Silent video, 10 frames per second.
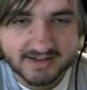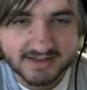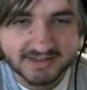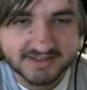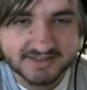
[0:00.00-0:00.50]

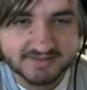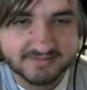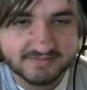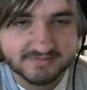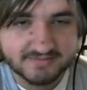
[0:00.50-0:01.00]
just,
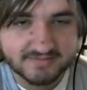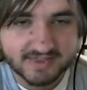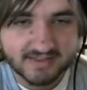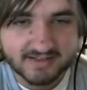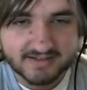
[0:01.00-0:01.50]

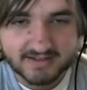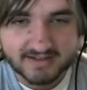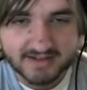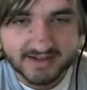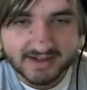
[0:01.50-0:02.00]

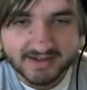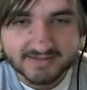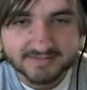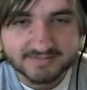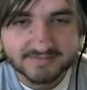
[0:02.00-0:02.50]
yeah,
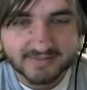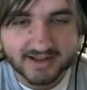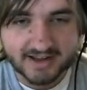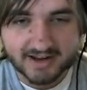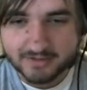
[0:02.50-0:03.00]

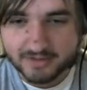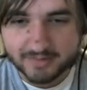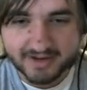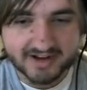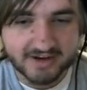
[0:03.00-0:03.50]
I don't want to
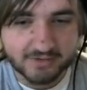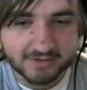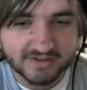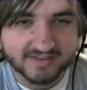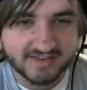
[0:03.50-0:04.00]
beat a dead
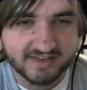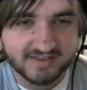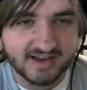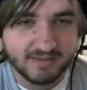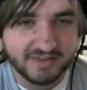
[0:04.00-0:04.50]
horse and say the
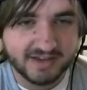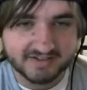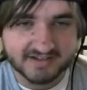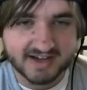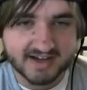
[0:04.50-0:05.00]
same
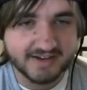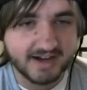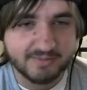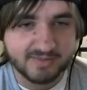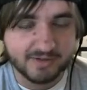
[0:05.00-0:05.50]
things 9
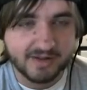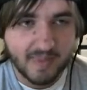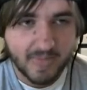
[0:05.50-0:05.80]
times, but